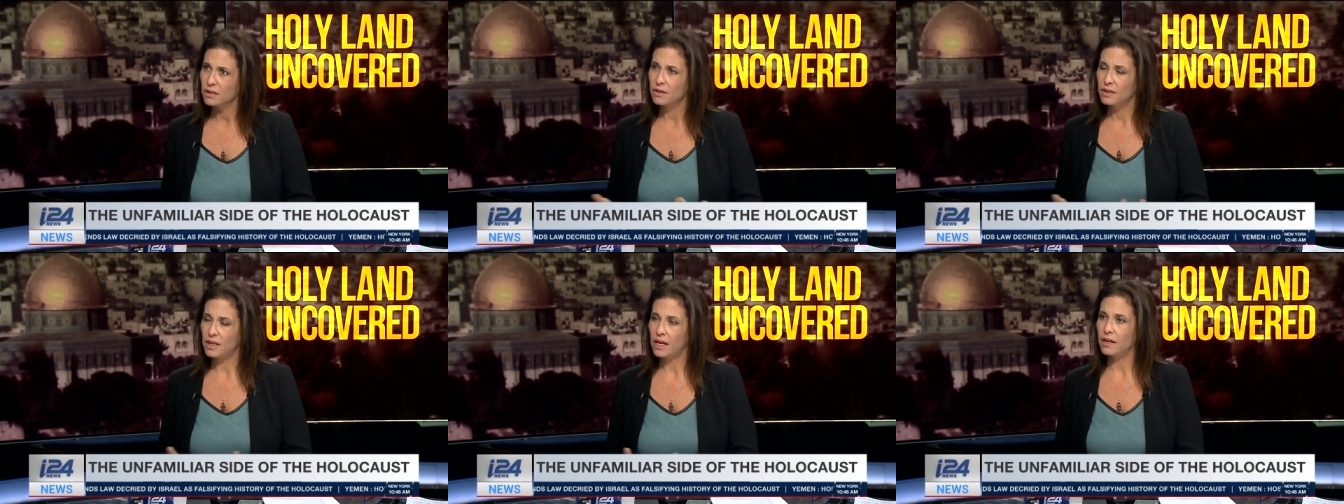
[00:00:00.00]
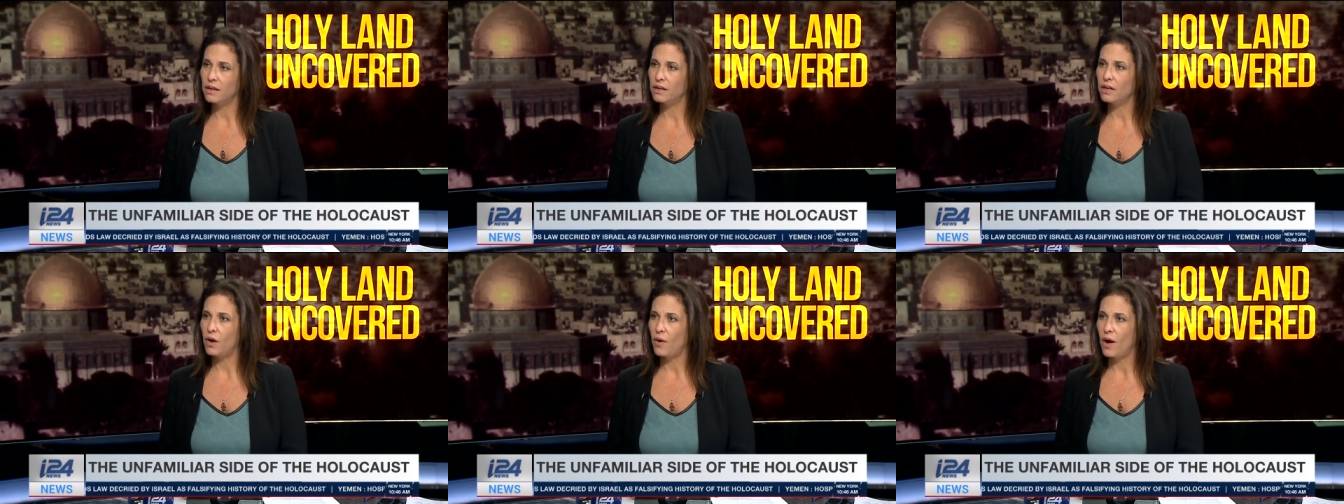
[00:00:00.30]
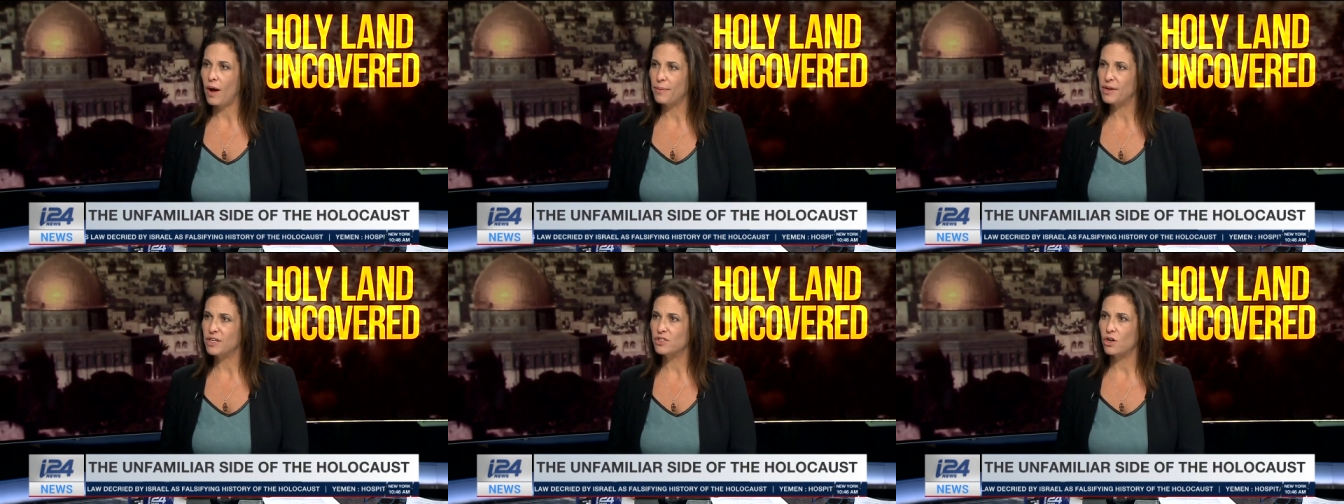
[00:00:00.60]
that, you know,
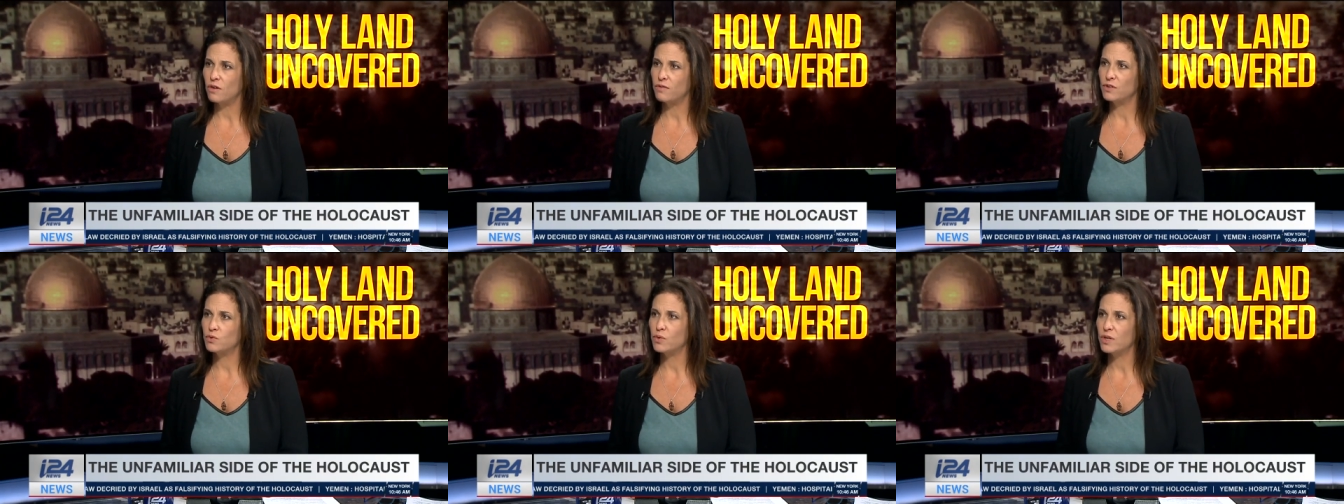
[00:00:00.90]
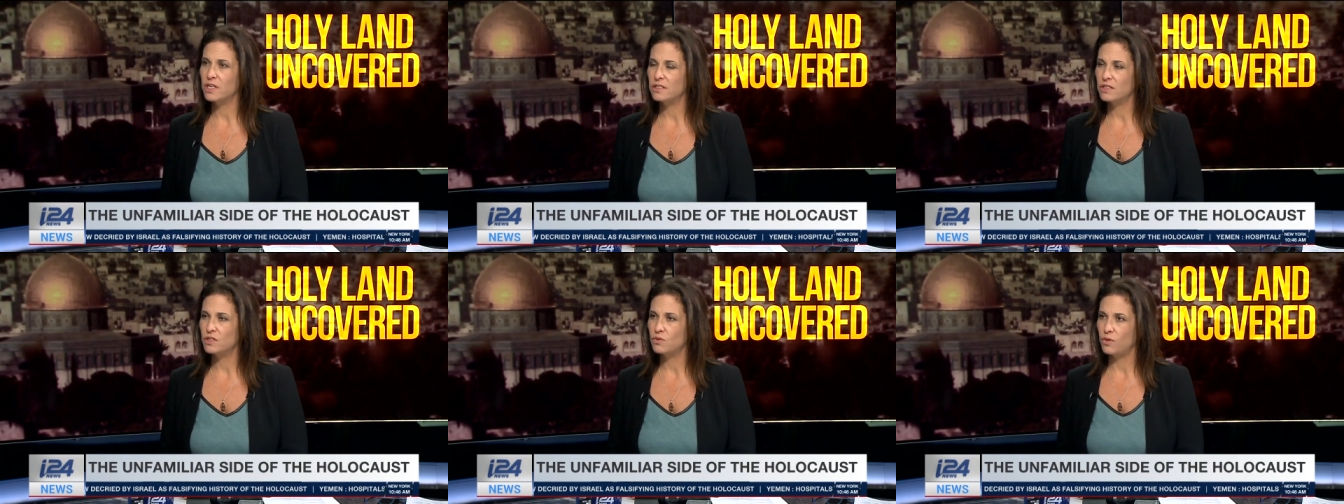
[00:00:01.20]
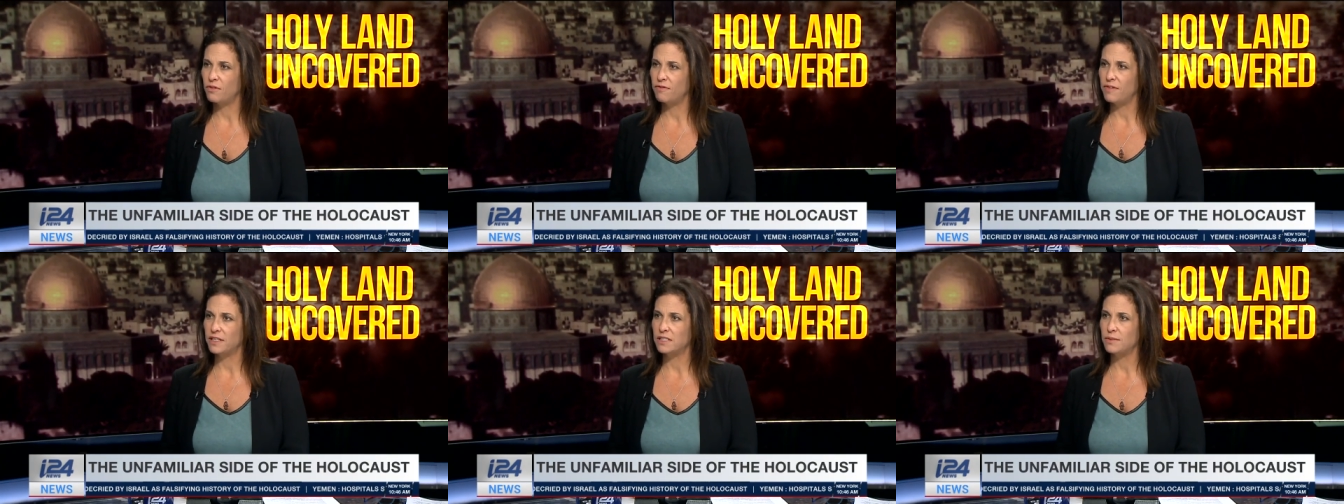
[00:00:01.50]
how many Jehovah's Witnesses
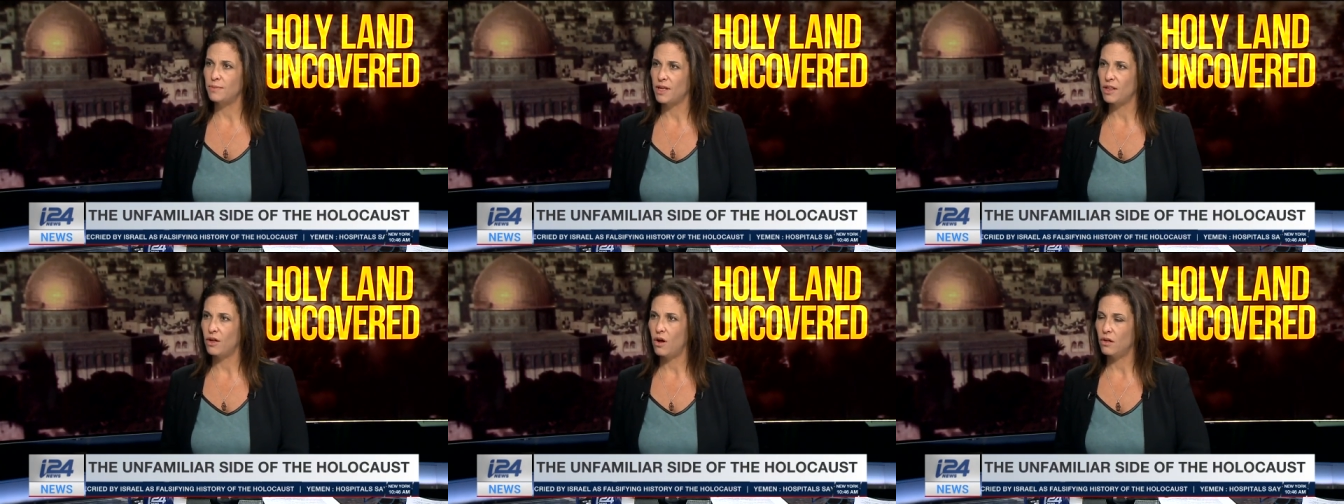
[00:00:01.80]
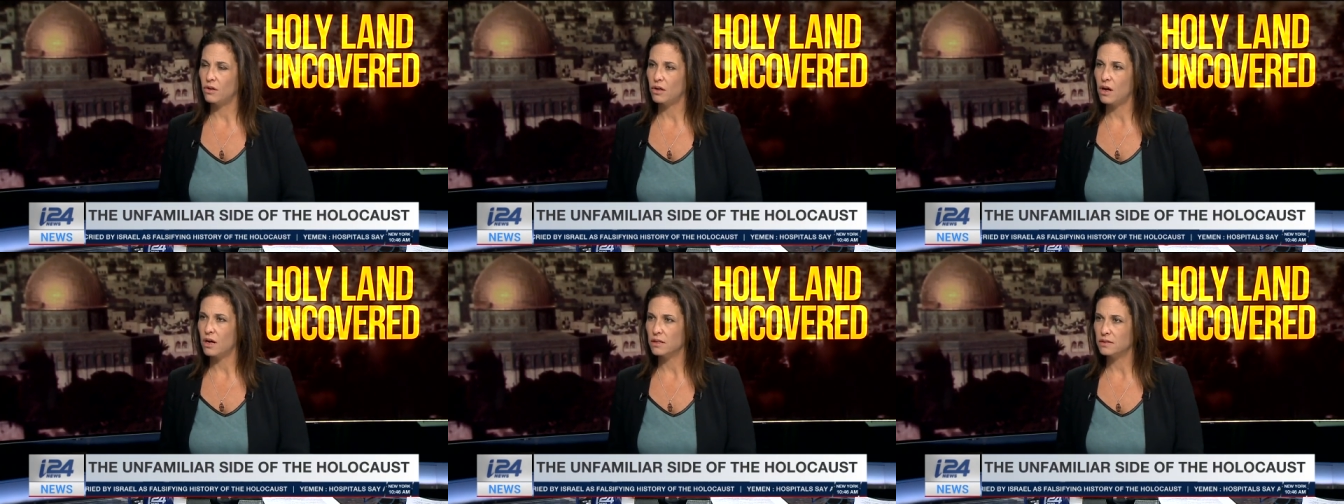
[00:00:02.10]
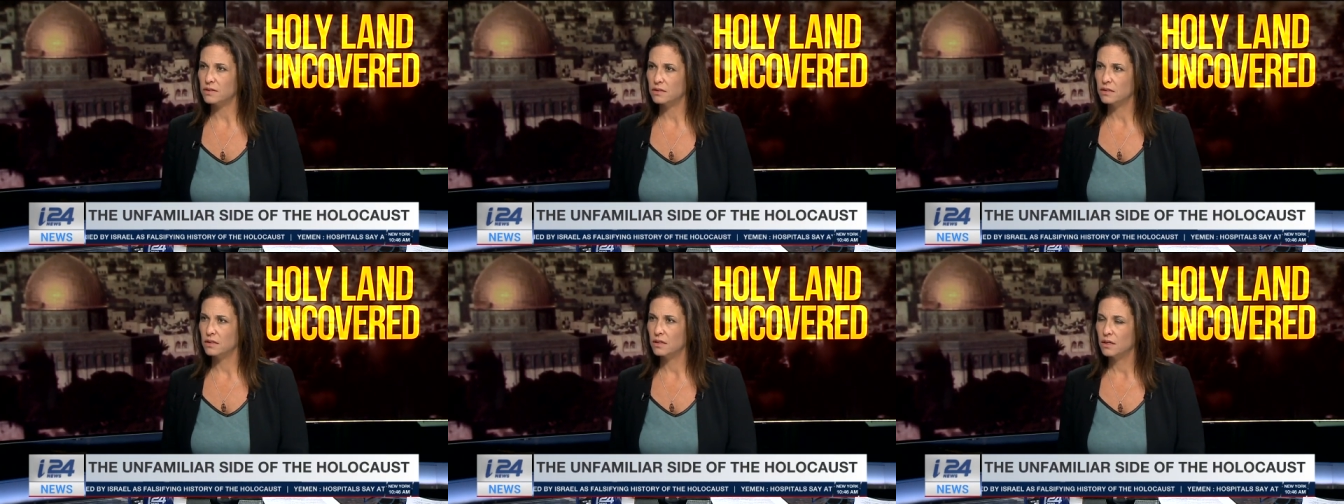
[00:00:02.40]
were affected by the Holocaust?